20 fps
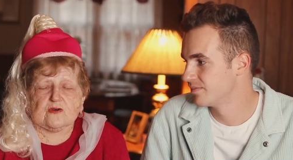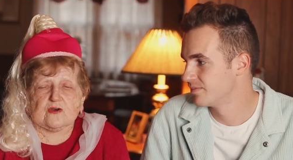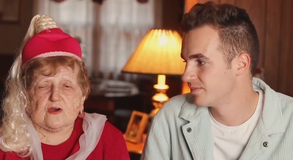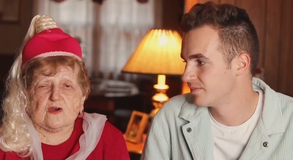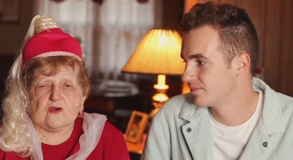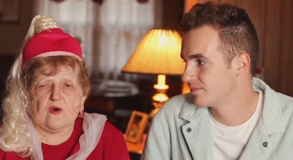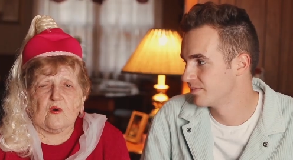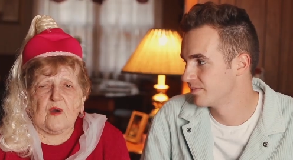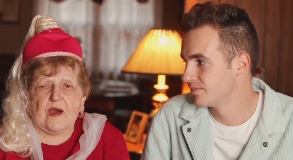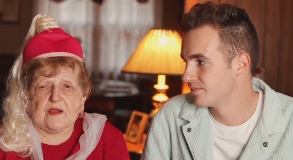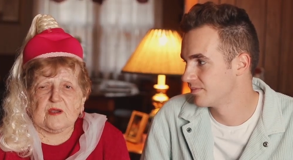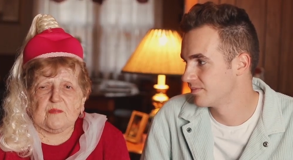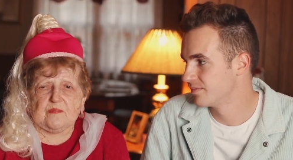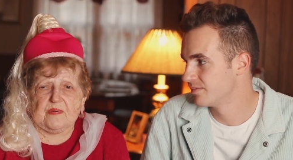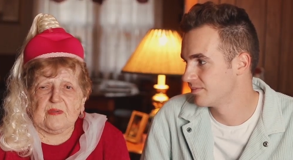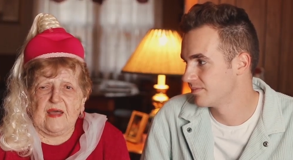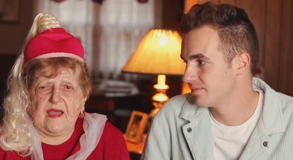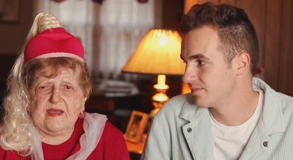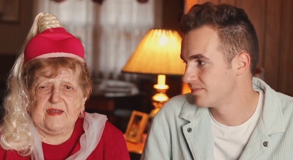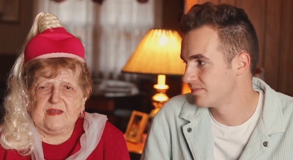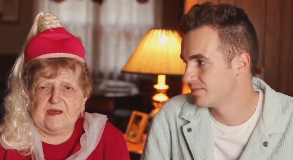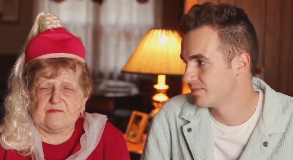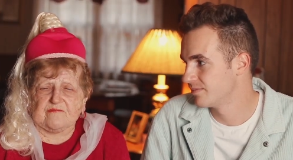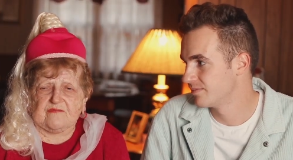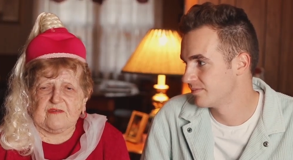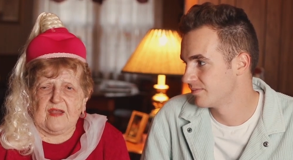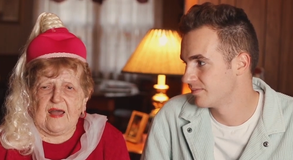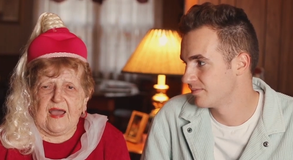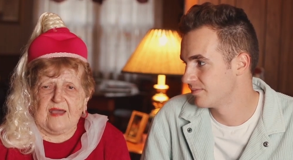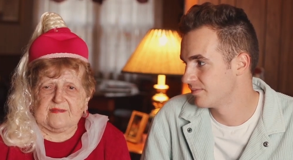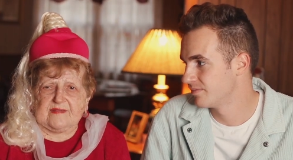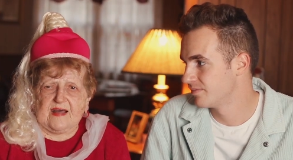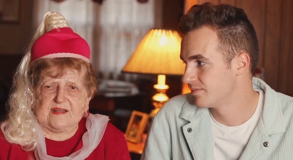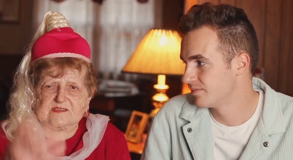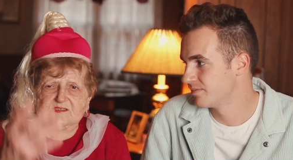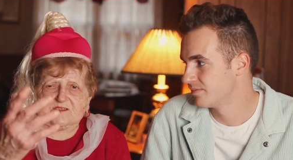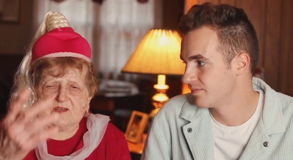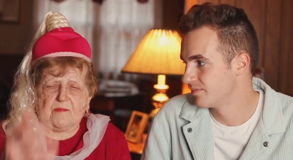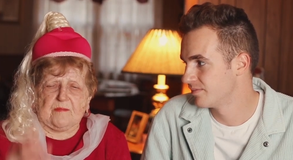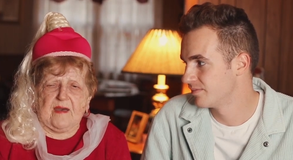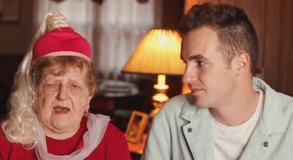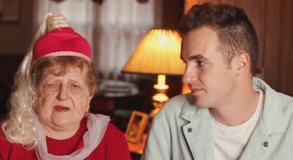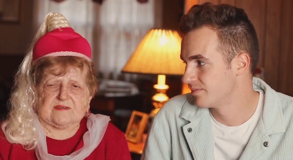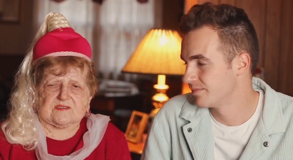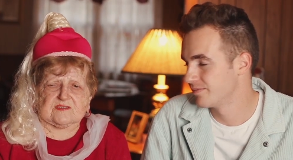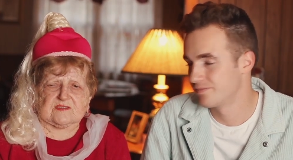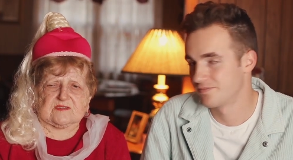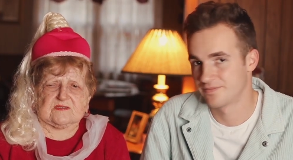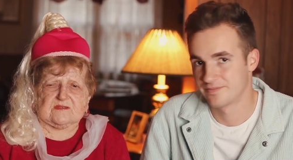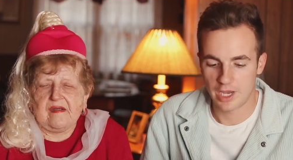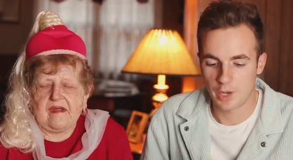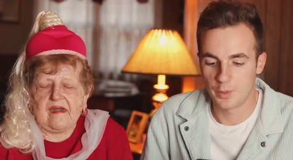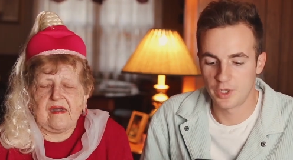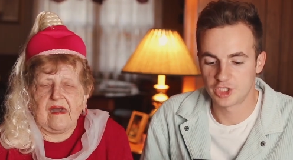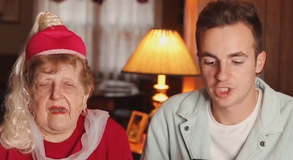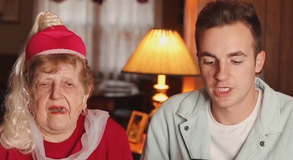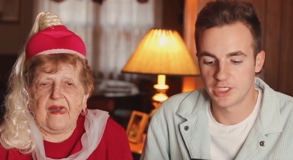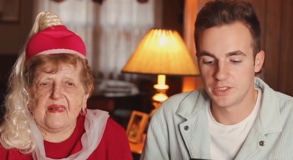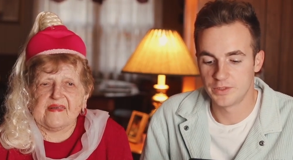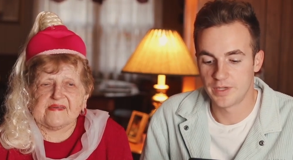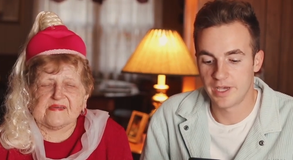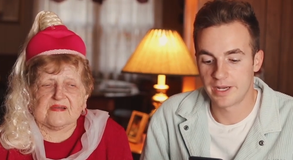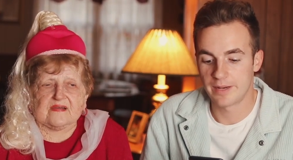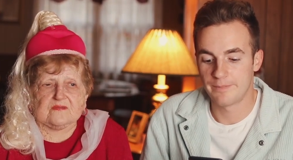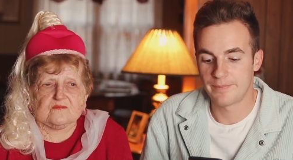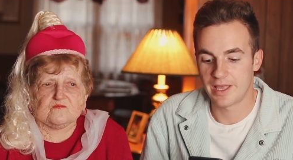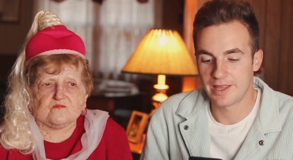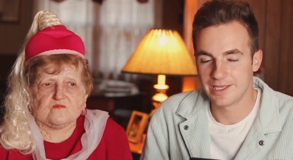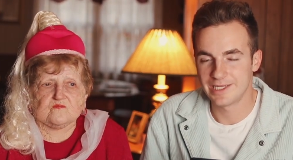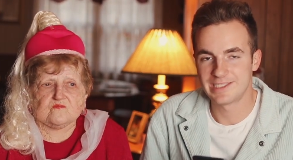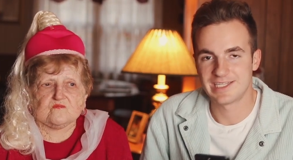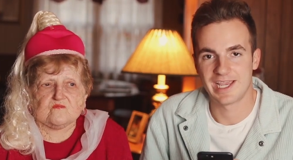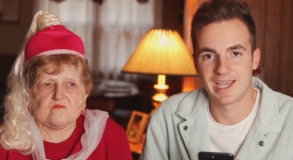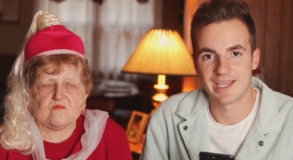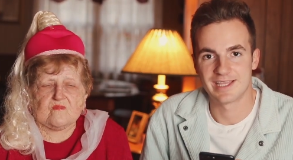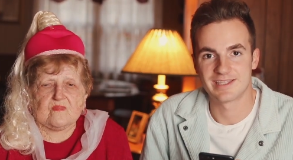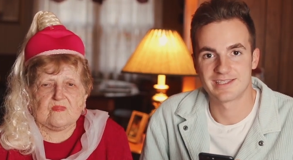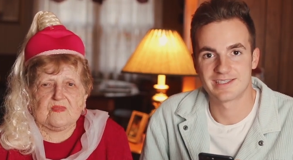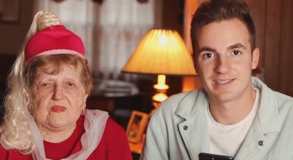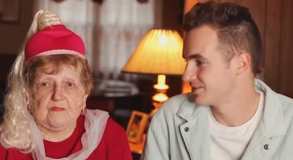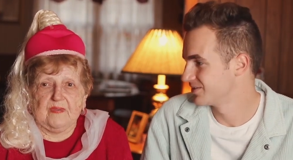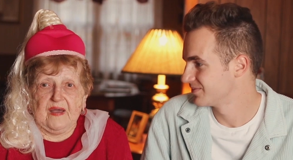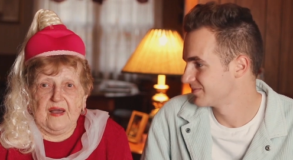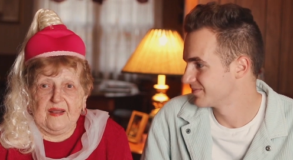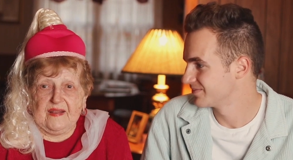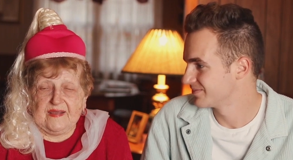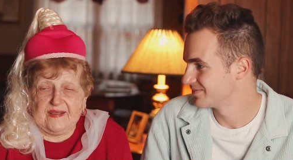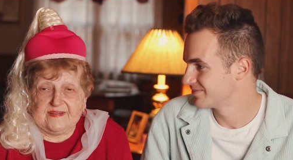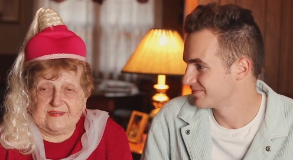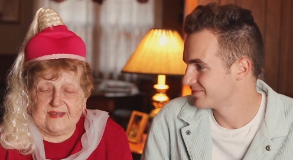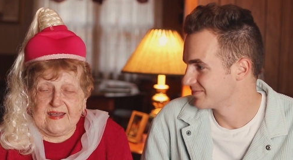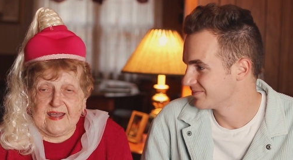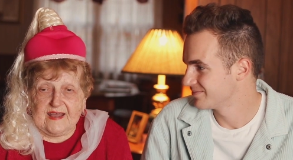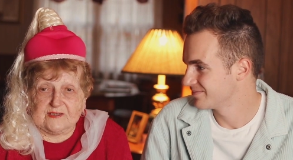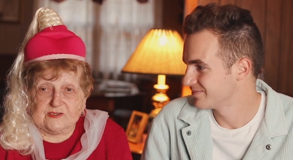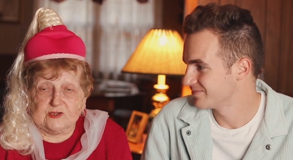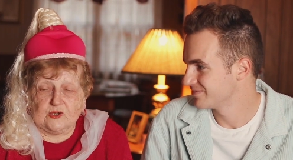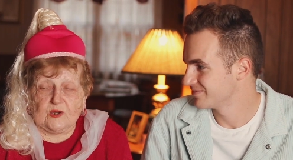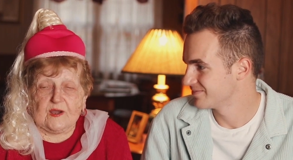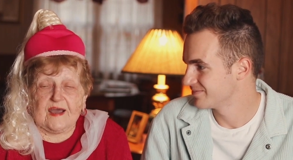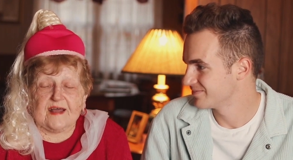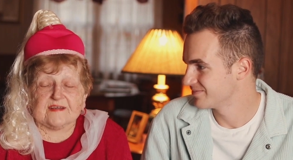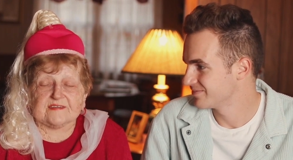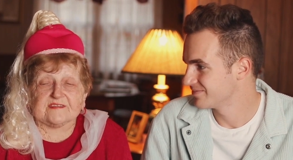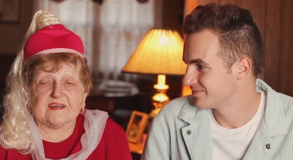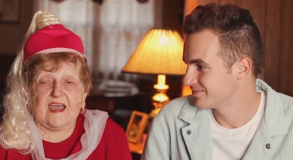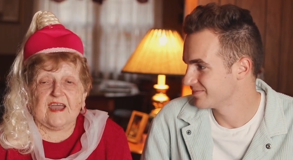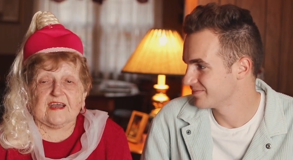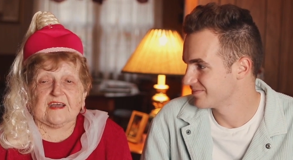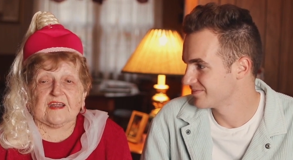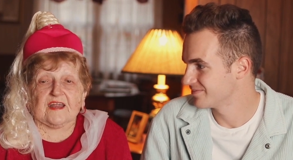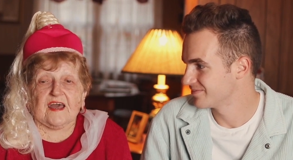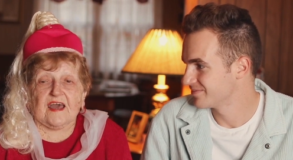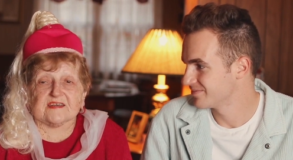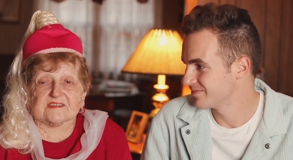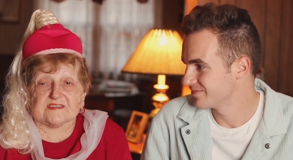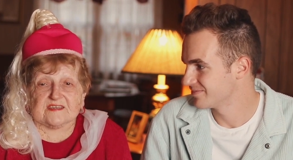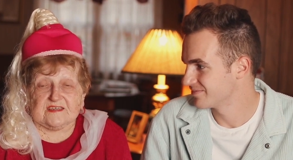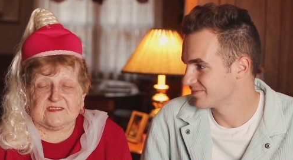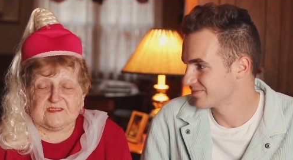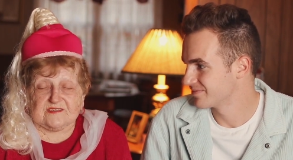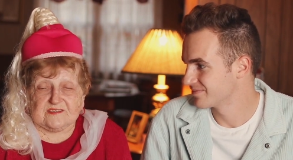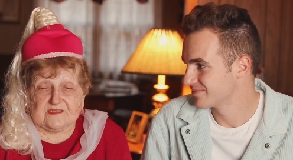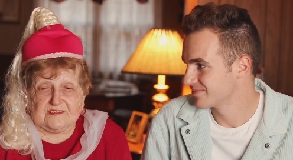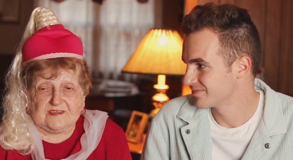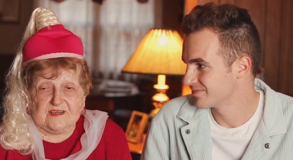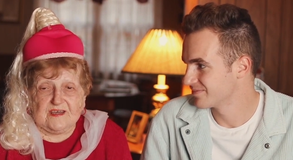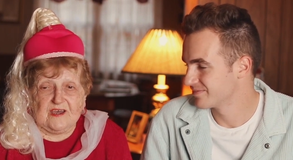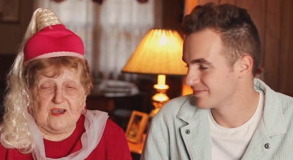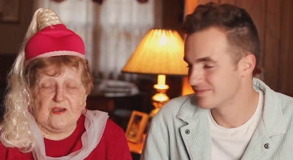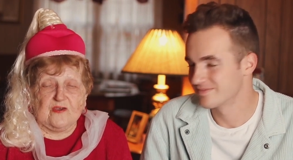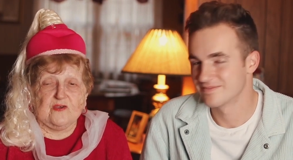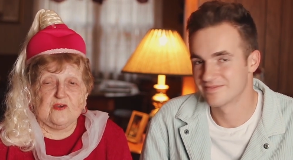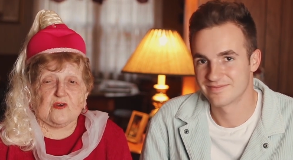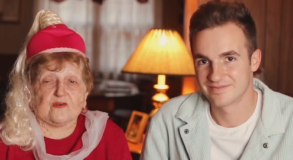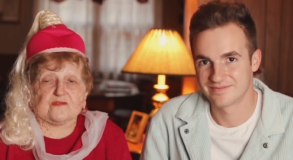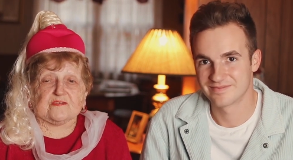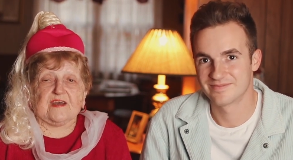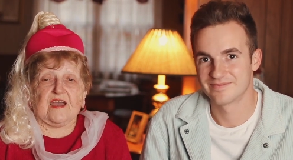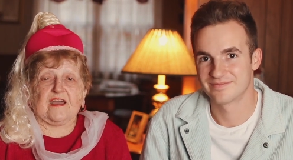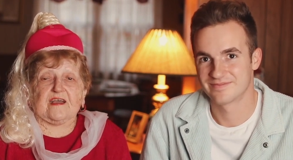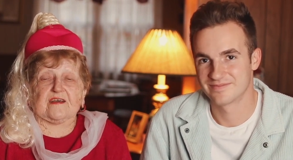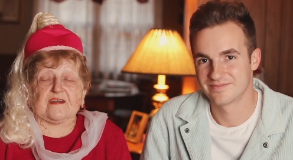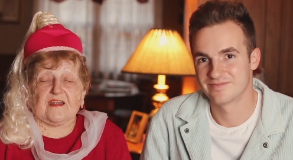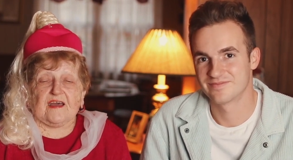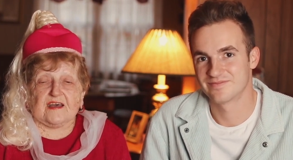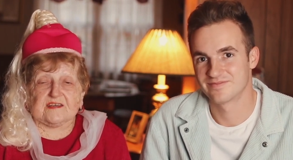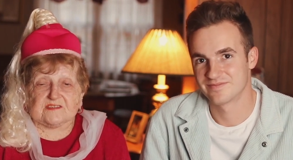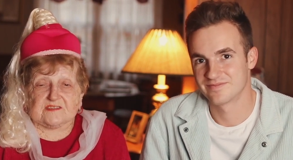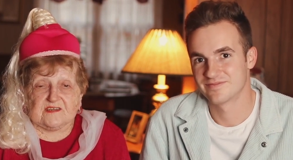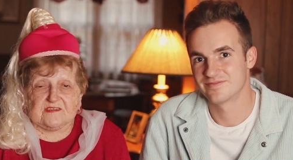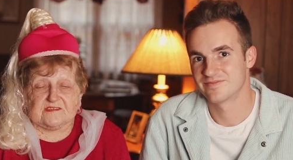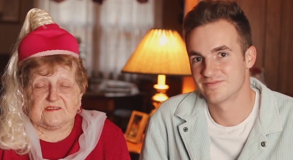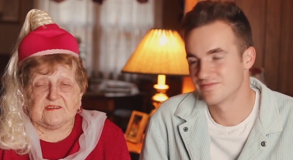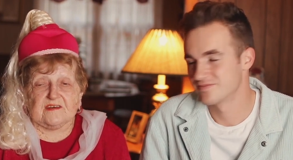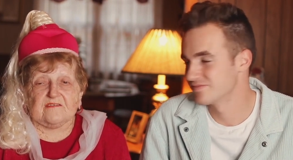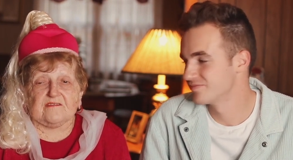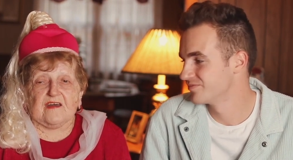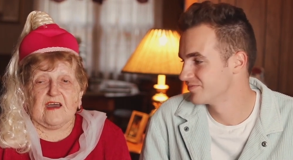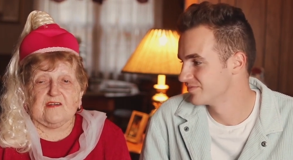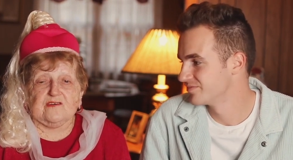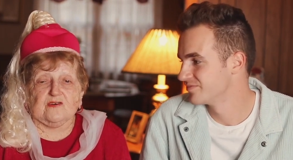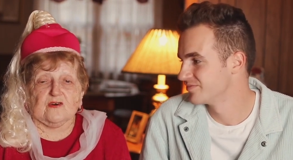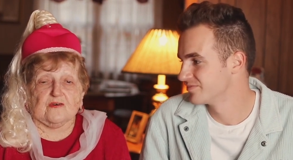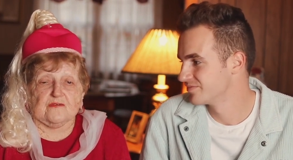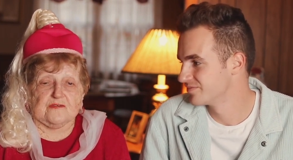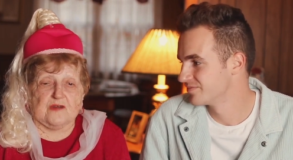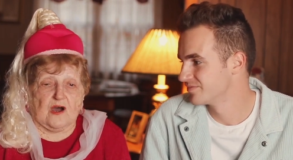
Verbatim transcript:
Speaker 1: You could go on a plane and fly. That's the best.
Speaker 2: I wish I knew how to belly dance.
Speaker 1: Belly dance? You got to take lessons. You take lessons and then you'll